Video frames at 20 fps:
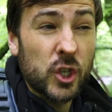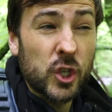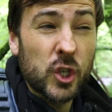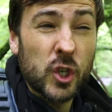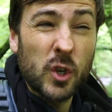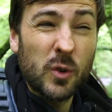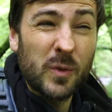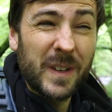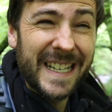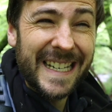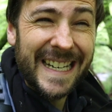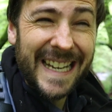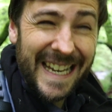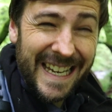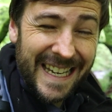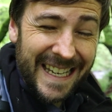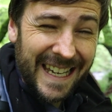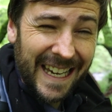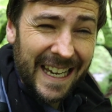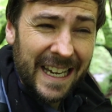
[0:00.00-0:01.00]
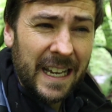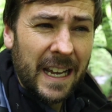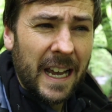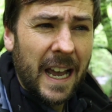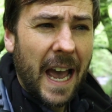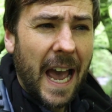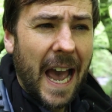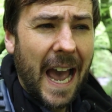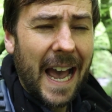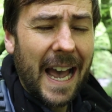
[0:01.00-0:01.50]
unique.
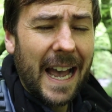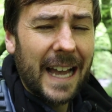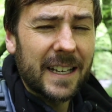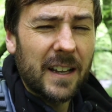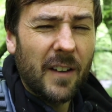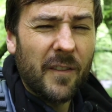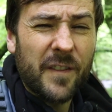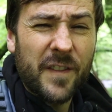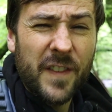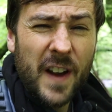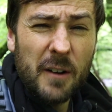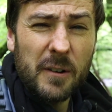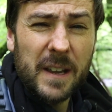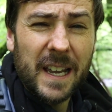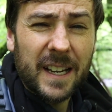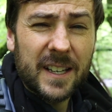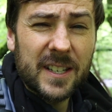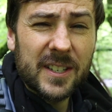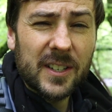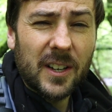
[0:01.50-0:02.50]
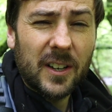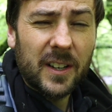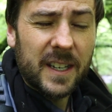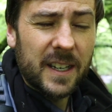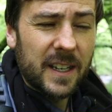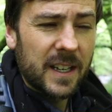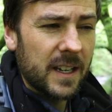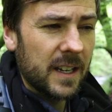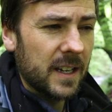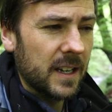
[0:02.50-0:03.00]
And I'm very
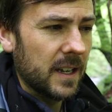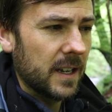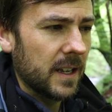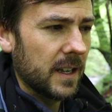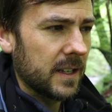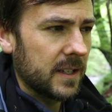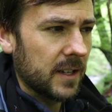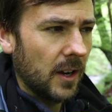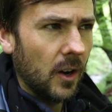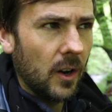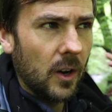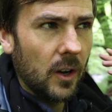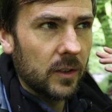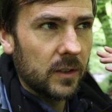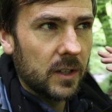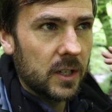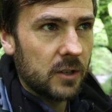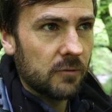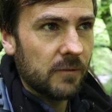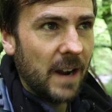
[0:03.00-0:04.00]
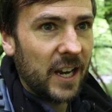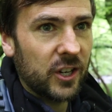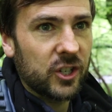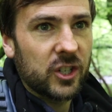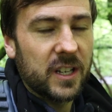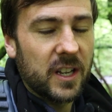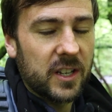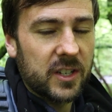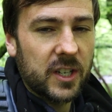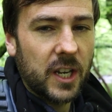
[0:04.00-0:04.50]
excited on the
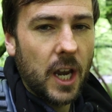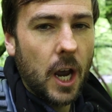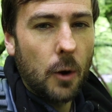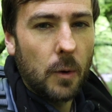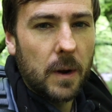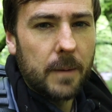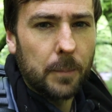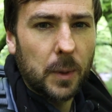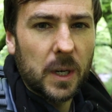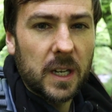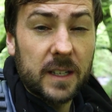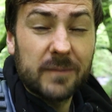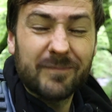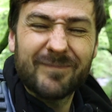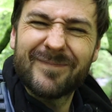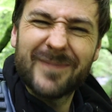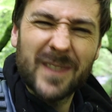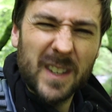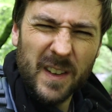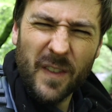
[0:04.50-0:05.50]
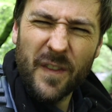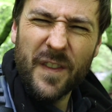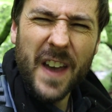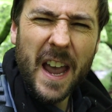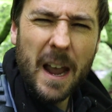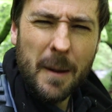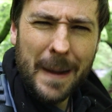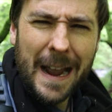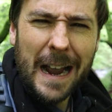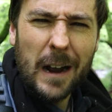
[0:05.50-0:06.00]
direction it's going, but there's a
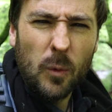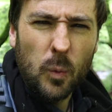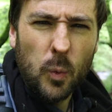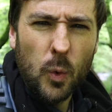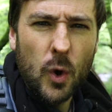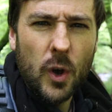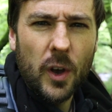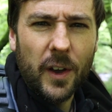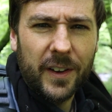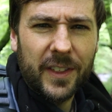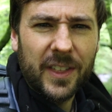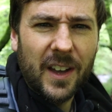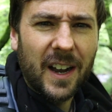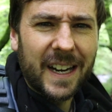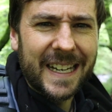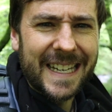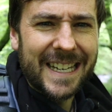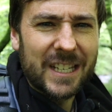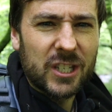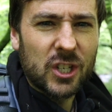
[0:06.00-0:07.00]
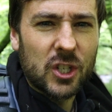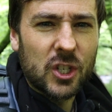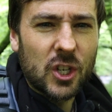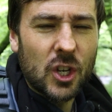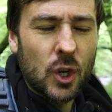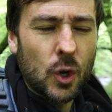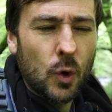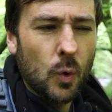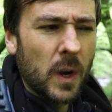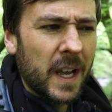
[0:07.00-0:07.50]
fair amount of work that I need to
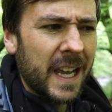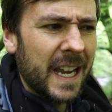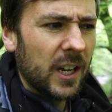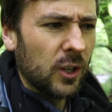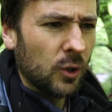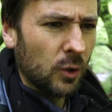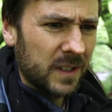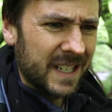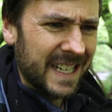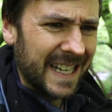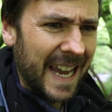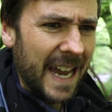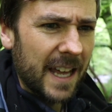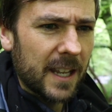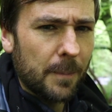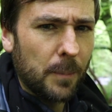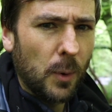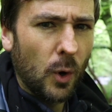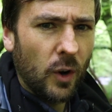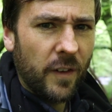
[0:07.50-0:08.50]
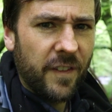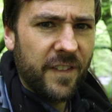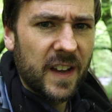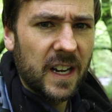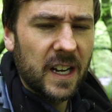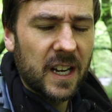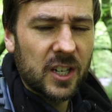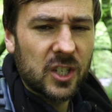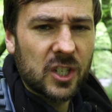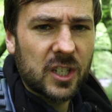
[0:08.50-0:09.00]
do in order to get the book
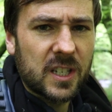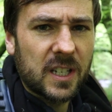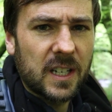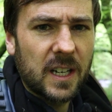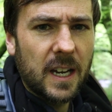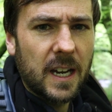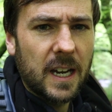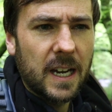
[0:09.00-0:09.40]
finished.